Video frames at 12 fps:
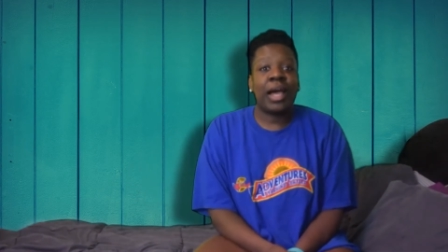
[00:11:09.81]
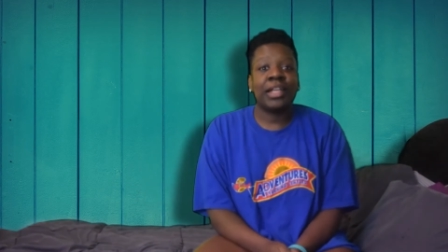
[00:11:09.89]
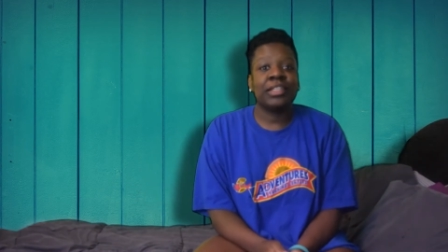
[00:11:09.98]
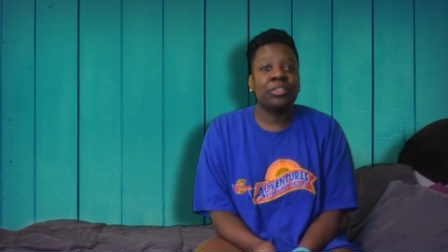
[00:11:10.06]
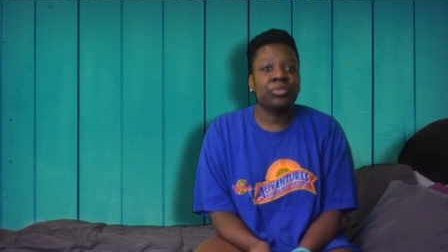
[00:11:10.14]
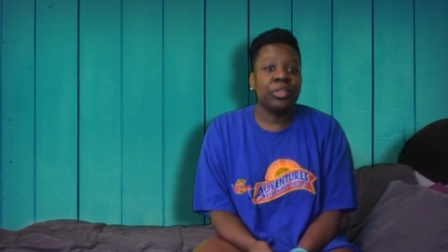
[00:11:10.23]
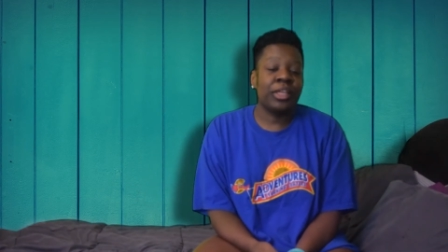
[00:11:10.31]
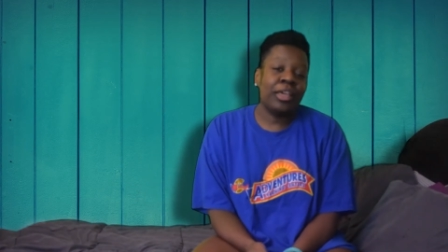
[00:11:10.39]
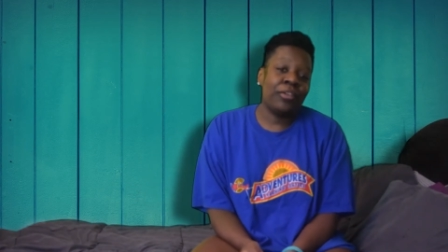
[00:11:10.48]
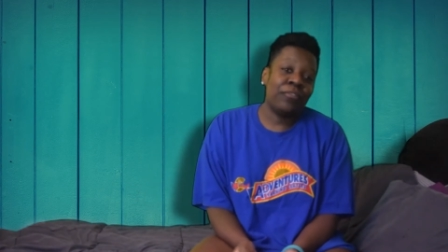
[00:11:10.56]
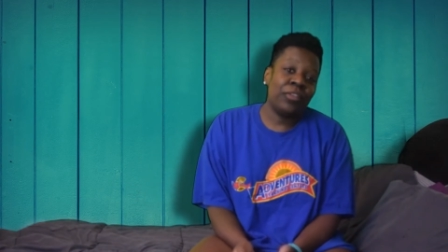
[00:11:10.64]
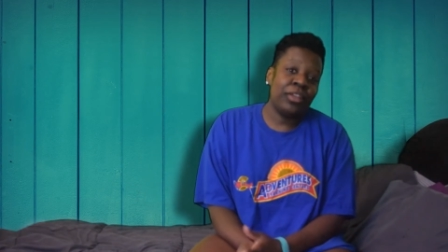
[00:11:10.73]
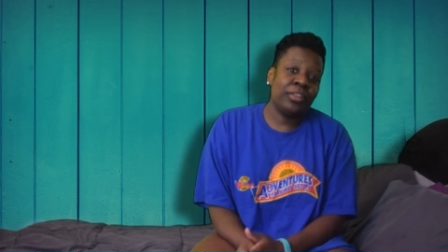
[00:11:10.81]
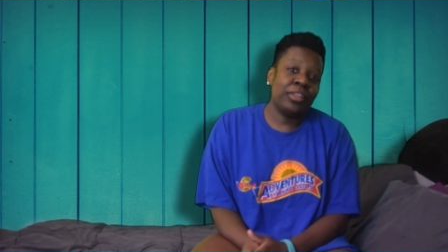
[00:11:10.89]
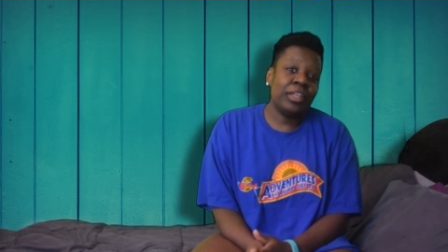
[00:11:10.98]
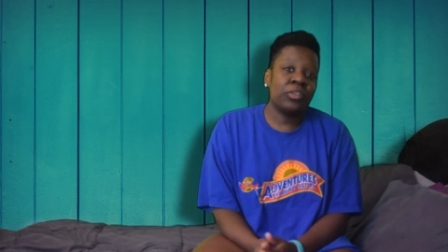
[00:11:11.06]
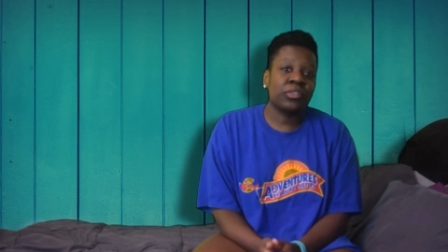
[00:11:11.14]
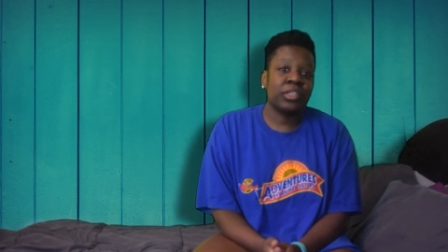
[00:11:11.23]
I didn't really have faith
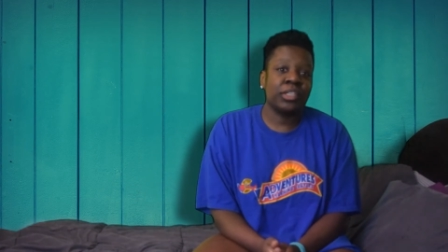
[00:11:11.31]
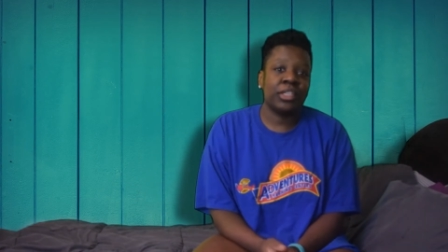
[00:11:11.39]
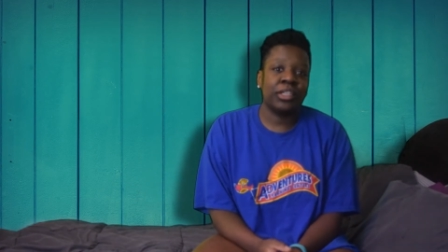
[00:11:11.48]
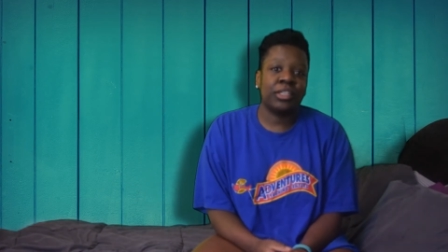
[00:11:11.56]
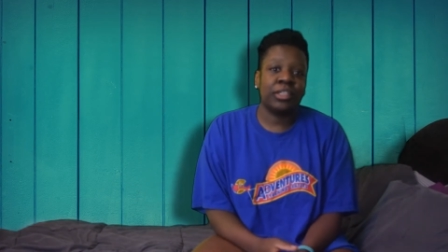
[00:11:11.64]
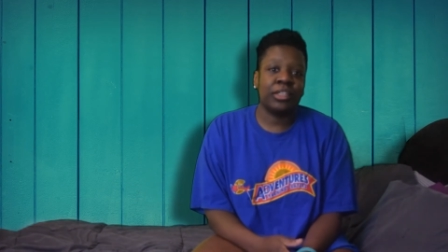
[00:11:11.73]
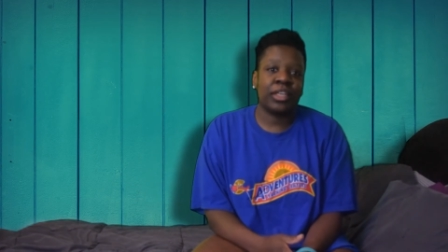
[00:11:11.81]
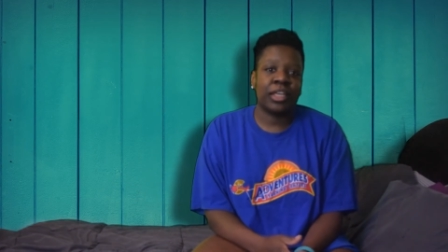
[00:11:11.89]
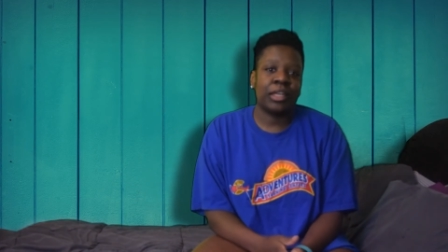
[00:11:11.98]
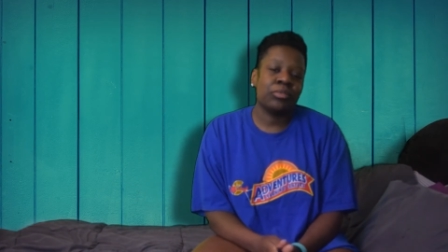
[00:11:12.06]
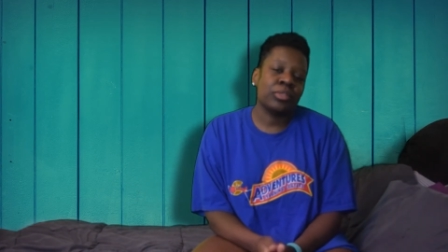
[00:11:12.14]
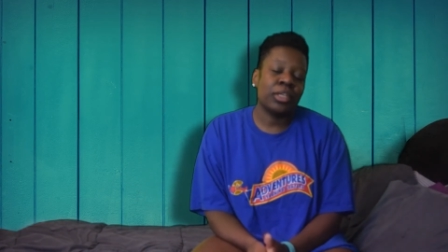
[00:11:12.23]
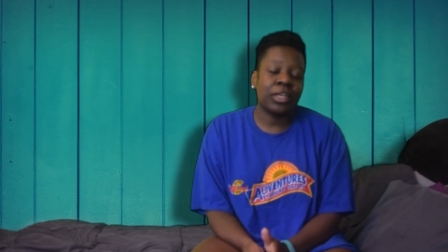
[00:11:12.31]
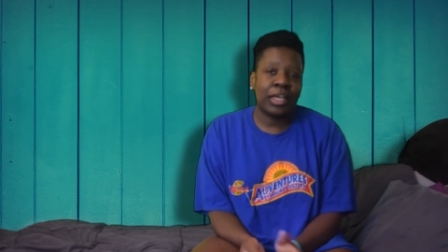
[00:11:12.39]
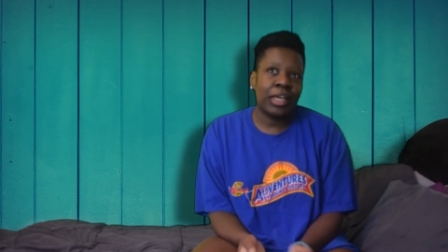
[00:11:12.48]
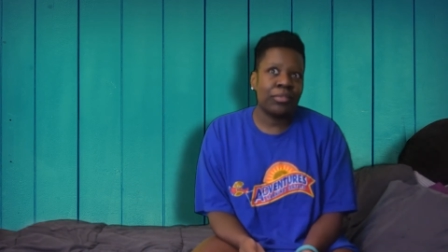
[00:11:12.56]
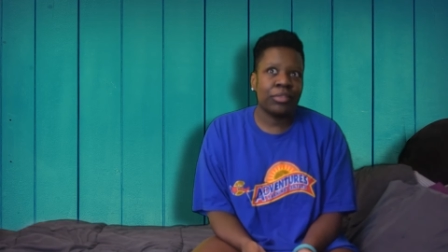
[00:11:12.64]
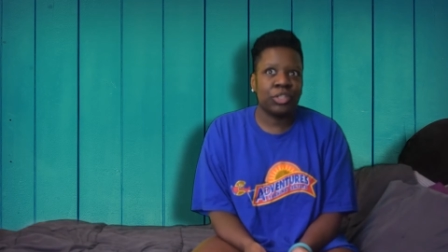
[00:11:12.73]
that I was gonna get it. Like I was like,
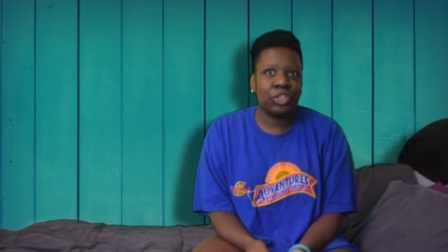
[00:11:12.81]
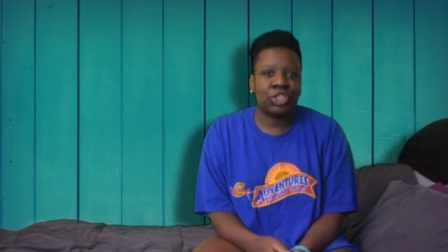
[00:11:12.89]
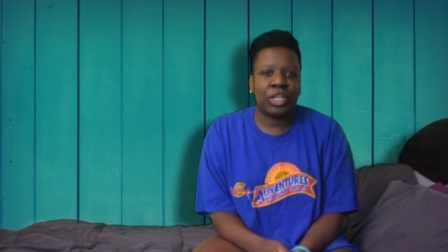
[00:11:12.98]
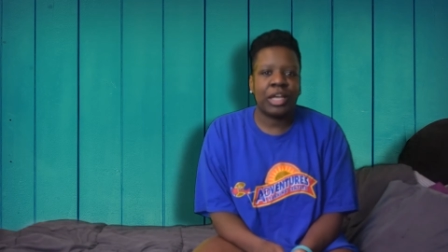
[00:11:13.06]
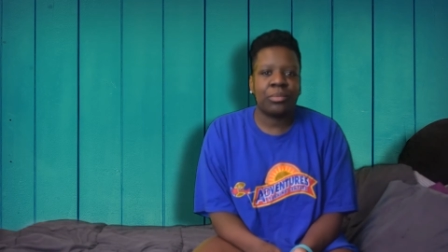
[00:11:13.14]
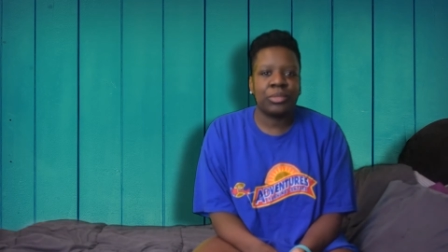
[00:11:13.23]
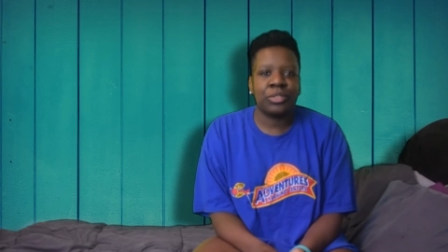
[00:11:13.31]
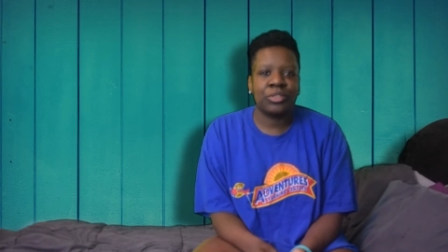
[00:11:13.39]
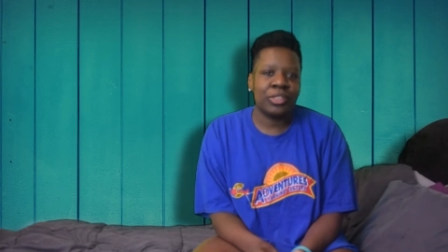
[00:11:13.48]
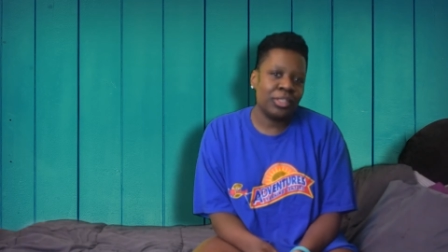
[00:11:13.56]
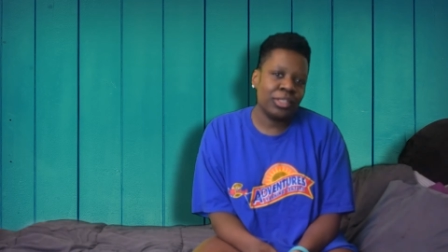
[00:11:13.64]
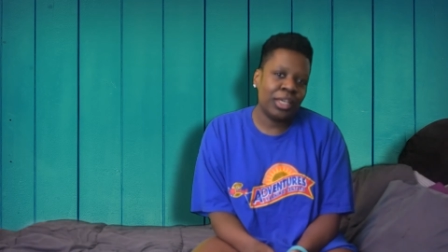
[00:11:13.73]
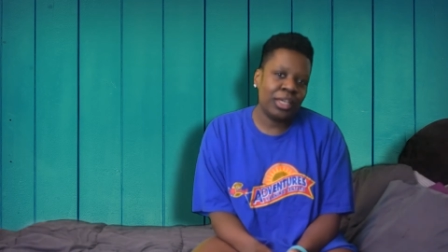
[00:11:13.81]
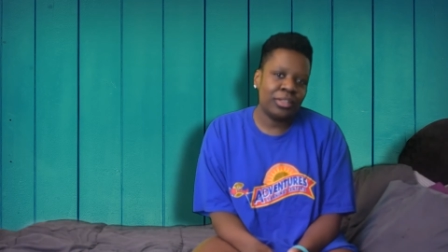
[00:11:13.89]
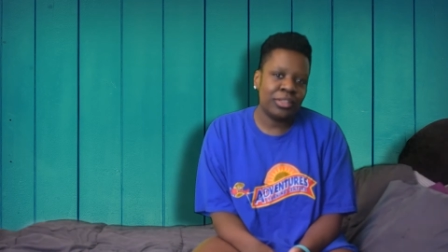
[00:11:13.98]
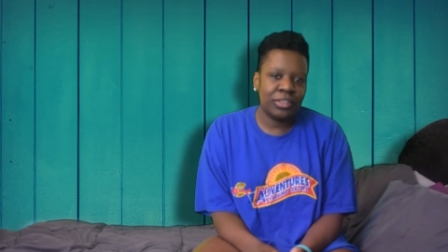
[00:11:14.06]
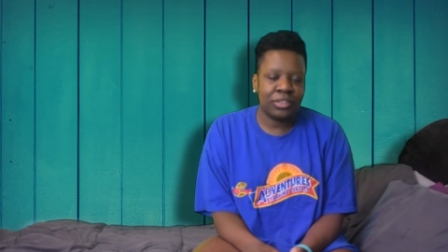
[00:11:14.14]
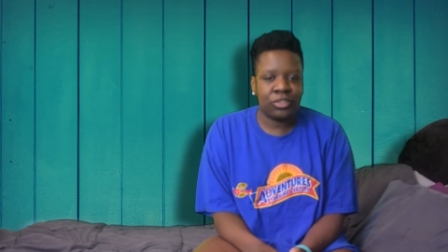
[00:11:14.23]
I have a good shot, but there's other
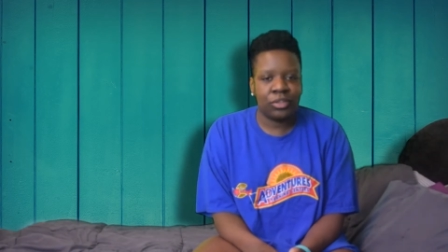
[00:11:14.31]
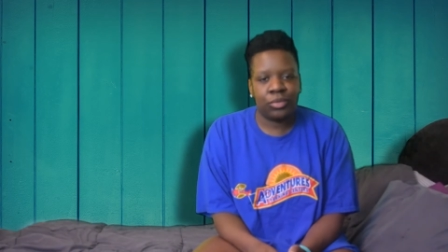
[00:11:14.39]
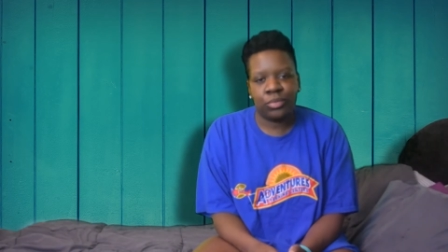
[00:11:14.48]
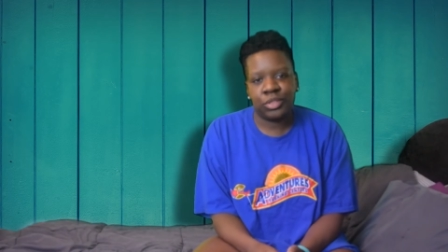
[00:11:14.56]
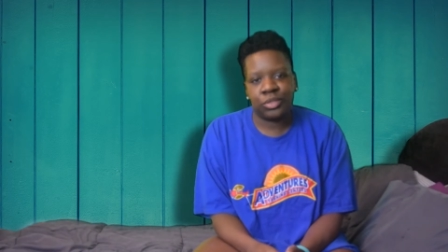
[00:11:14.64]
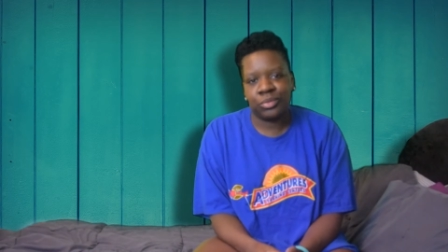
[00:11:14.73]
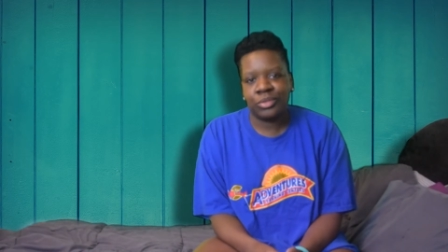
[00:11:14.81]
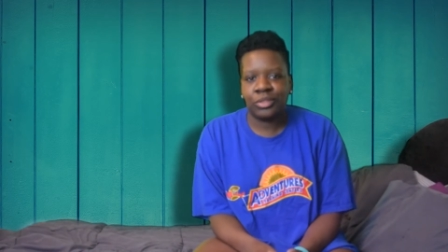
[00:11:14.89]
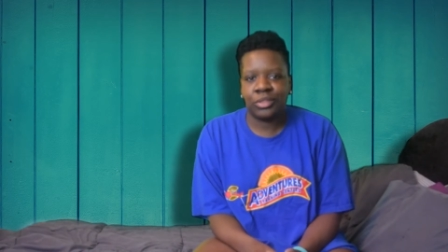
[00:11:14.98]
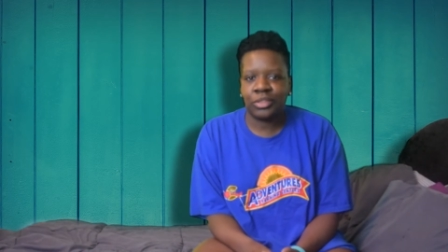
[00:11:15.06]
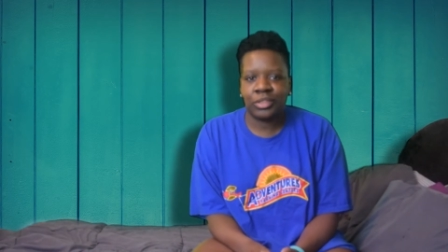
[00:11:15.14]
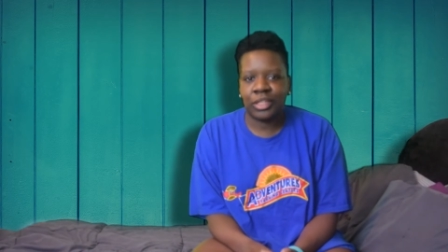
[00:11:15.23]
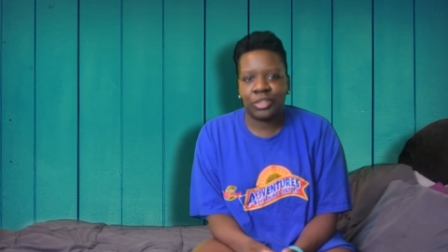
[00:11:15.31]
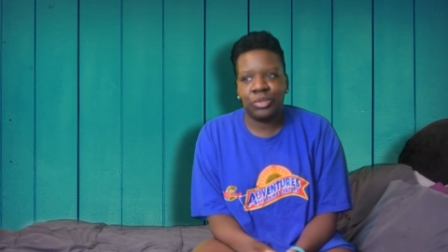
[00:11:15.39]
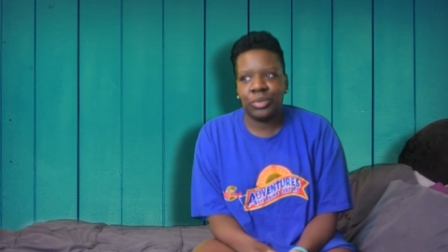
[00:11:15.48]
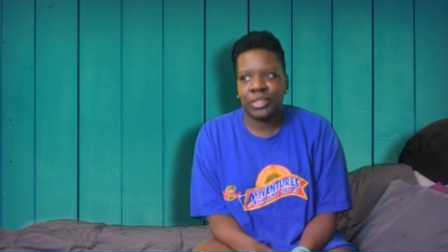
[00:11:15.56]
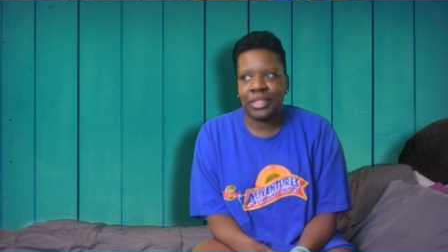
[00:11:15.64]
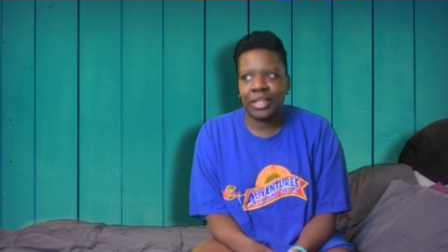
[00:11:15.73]
candidates, so I wasn't really like
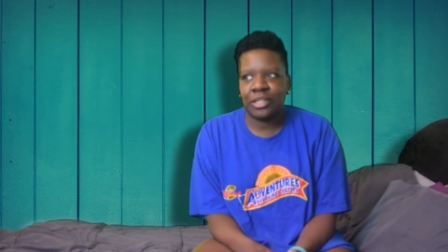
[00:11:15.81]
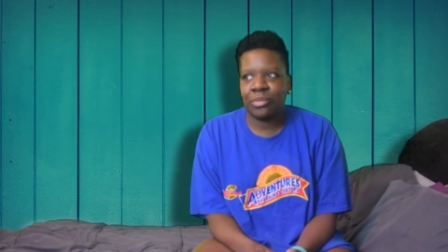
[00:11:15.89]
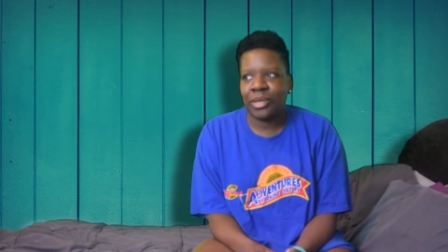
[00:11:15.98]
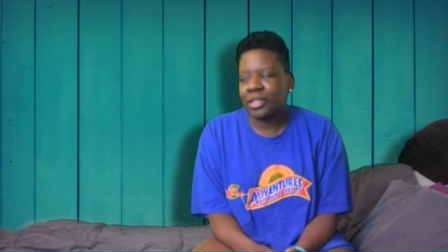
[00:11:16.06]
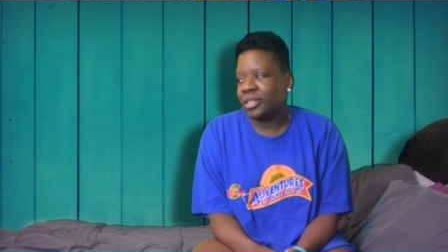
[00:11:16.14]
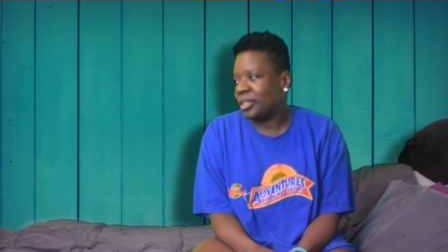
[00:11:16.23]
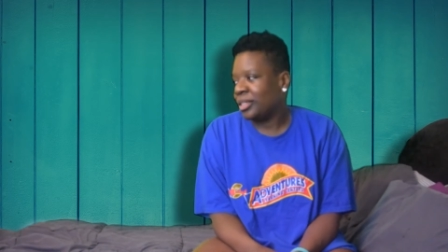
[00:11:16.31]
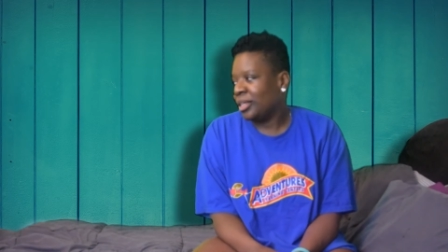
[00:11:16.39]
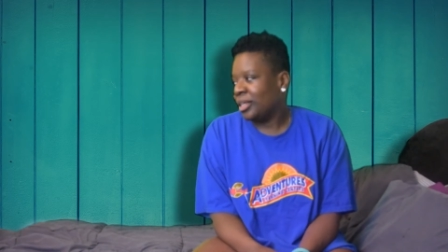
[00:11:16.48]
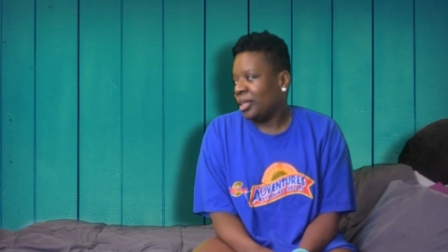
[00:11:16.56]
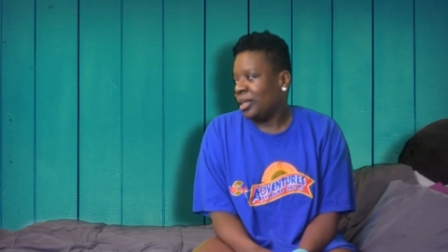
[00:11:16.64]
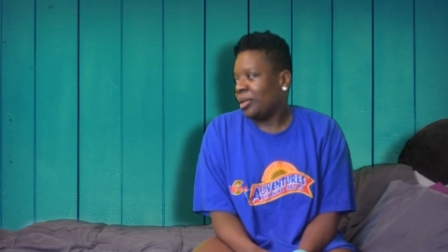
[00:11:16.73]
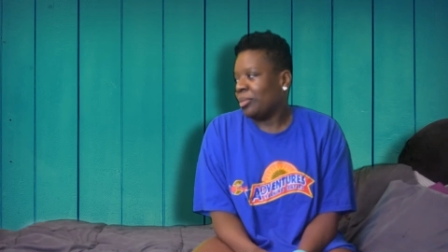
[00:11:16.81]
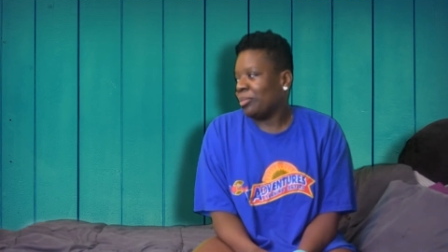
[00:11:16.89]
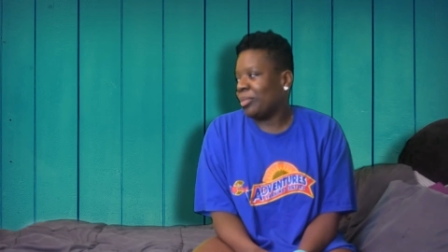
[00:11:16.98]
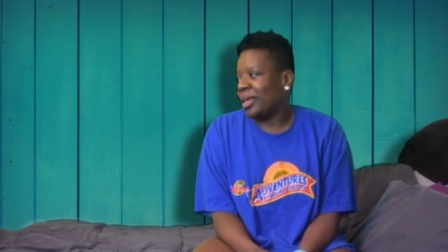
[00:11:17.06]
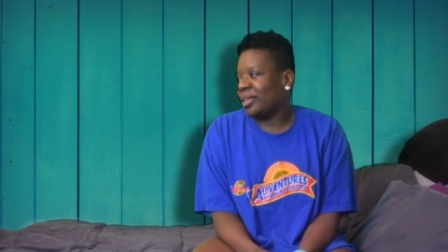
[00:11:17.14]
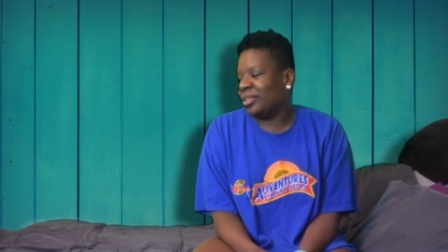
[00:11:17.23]
too excited about it.
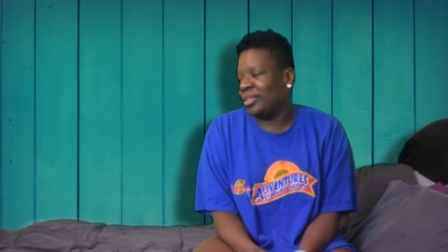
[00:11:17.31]
But